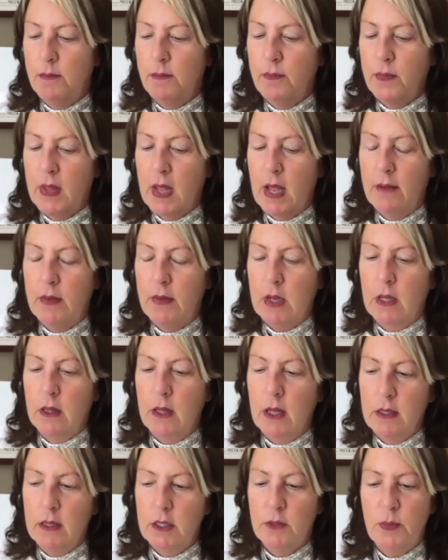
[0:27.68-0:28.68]
having a
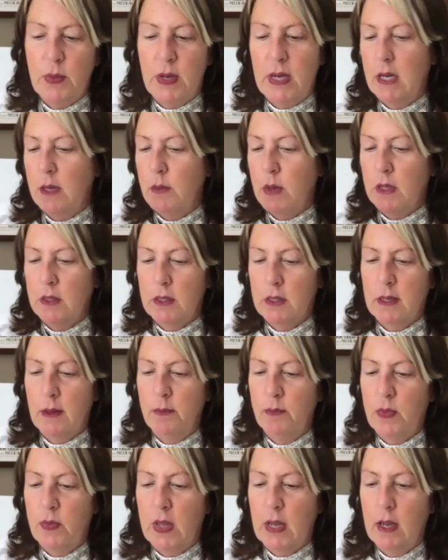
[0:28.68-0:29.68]
lunch meeting about
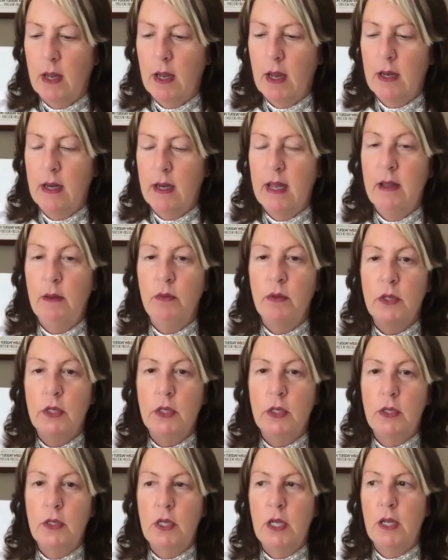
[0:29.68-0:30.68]
something, and he
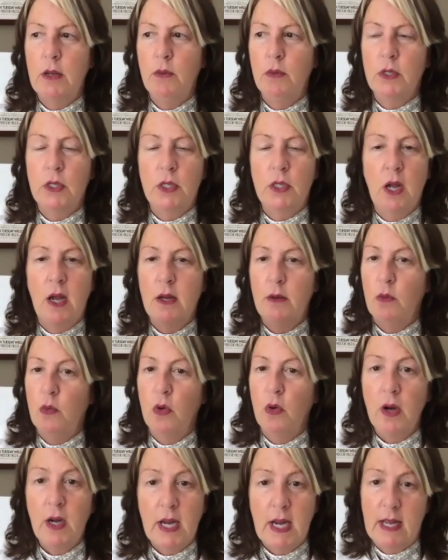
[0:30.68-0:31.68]
was not
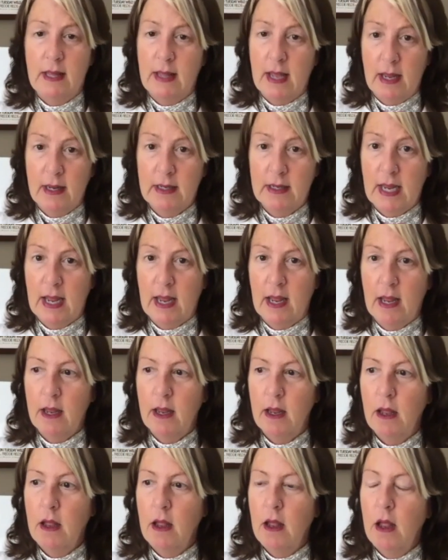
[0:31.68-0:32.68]
working that day.
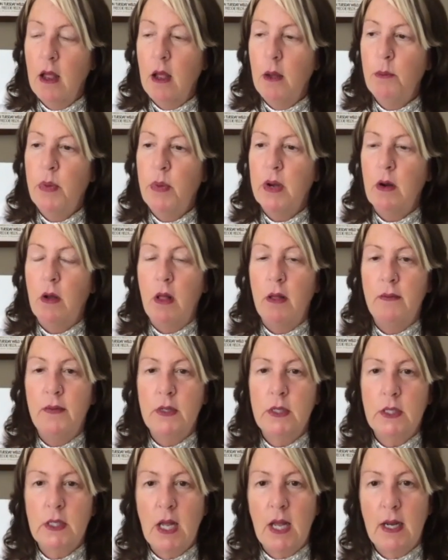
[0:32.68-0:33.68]
But all of a
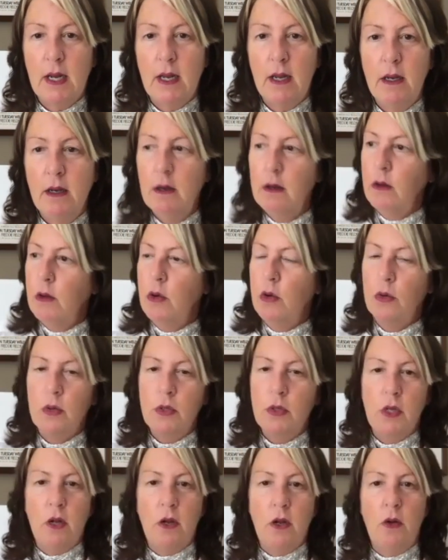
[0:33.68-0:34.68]
sudden, who's
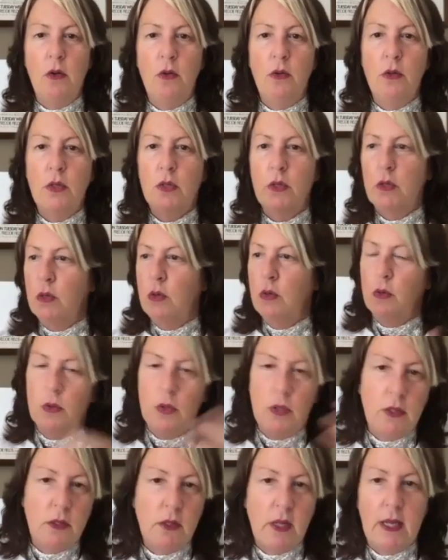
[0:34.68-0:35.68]

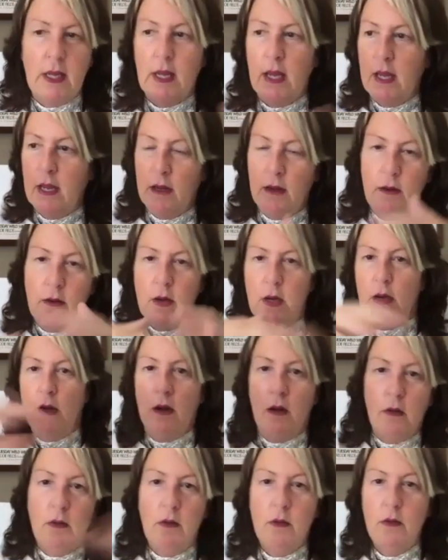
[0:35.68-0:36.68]
like in, you
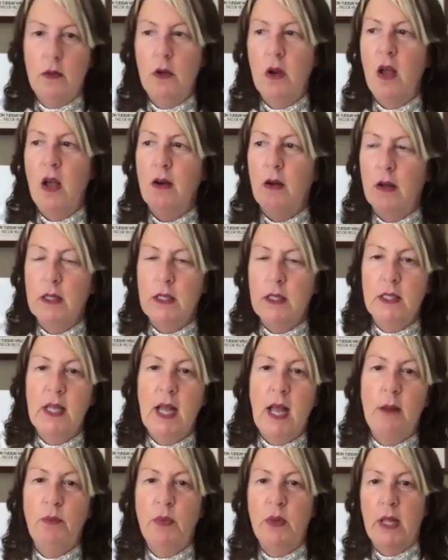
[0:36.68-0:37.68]
know, not on
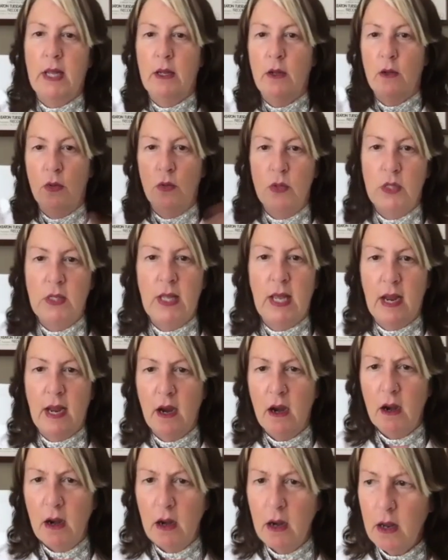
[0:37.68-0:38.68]
set, but like who's there?
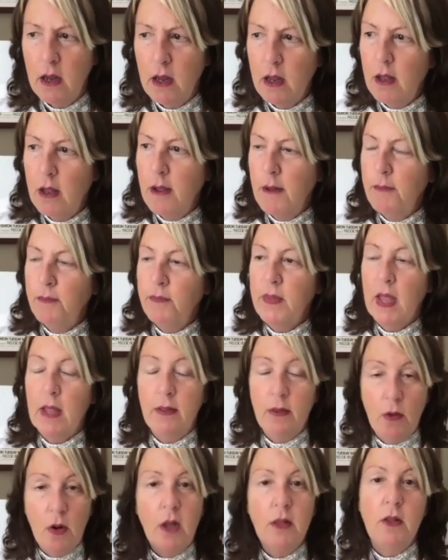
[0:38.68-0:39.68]
And
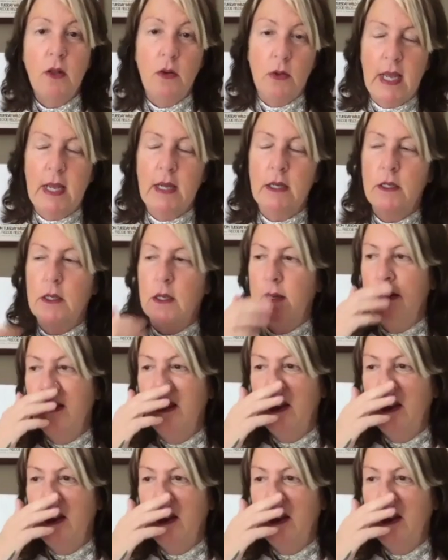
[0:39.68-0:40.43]
they're on location.